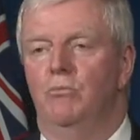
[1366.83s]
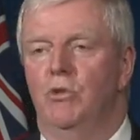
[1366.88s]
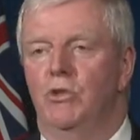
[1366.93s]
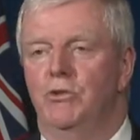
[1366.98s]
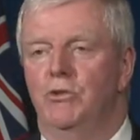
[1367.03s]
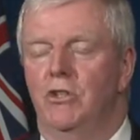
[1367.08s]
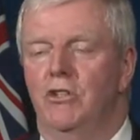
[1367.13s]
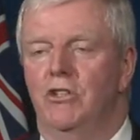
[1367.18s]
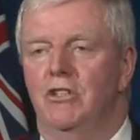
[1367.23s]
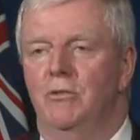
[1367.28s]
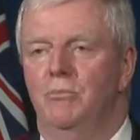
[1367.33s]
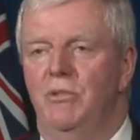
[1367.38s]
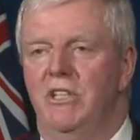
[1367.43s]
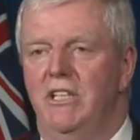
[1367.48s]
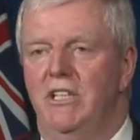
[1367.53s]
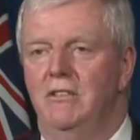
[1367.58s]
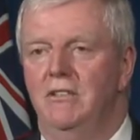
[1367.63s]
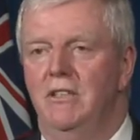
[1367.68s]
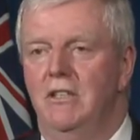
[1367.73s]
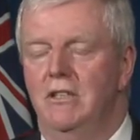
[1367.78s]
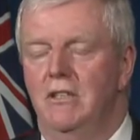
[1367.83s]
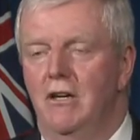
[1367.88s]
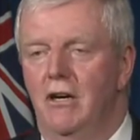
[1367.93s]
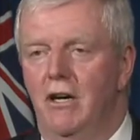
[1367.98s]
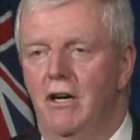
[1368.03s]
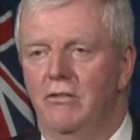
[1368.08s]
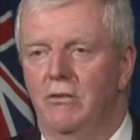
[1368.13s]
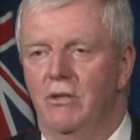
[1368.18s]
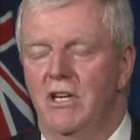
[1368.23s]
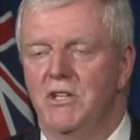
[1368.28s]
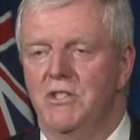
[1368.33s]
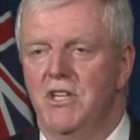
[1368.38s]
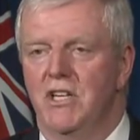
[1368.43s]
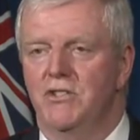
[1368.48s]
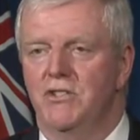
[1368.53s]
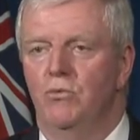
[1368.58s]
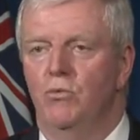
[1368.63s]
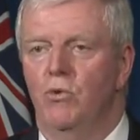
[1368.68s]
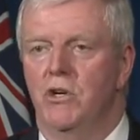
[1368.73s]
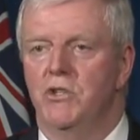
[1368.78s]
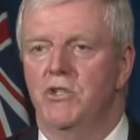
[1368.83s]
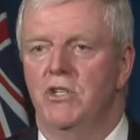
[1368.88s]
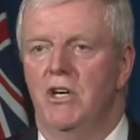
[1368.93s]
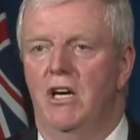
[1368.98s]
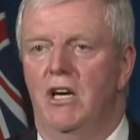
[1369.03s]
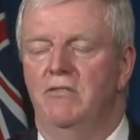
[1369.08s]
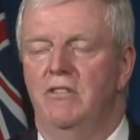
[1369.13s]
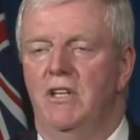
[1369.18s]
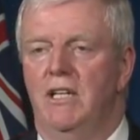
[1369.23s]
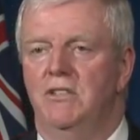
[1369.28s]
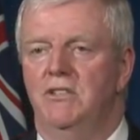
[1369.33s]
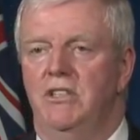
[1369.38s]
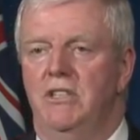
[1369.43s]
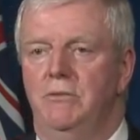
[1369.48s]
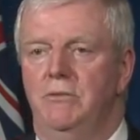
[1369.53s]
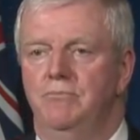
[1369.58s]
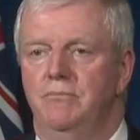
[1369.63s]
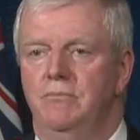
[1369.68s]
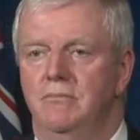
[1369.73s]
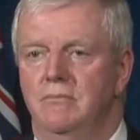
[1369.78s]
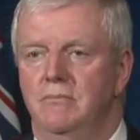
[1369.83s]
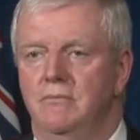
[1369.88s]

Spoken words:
Moderna being authorized as a one-shot vaccine.